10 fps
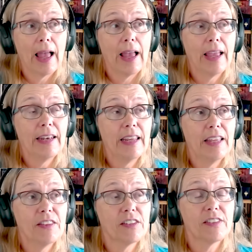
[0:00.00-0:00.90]

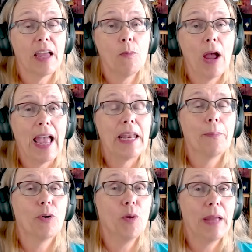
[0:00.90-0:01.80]
in the same way. And it
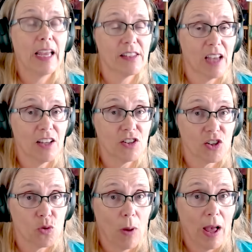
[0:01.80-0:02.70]
permeates us
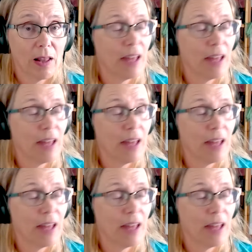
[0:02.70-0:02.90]
as well.